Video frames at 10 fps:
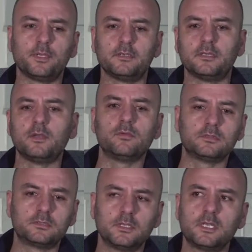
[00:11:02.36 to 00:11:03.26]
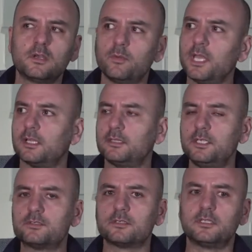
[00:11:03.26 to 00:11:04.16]
and they would we had
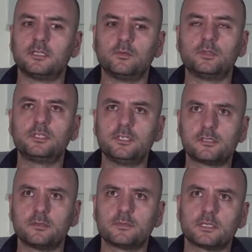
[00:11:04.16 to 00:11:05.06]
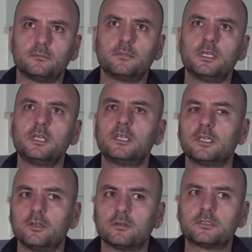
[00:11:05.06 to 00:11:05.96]
teacher that they would teach them some you
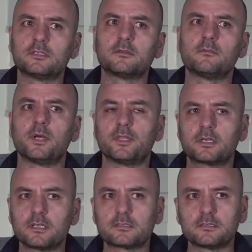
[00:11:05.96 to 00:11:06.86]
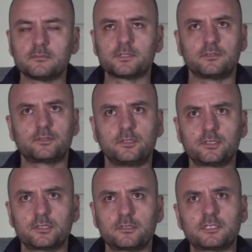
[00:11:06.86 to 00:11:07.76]
know tell them about the customs and
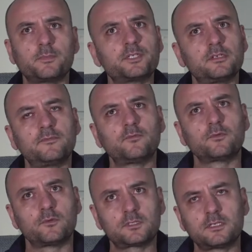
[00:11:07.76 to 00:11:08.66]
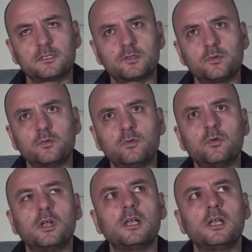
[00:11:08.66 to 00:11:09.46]
tradition especially for those kids who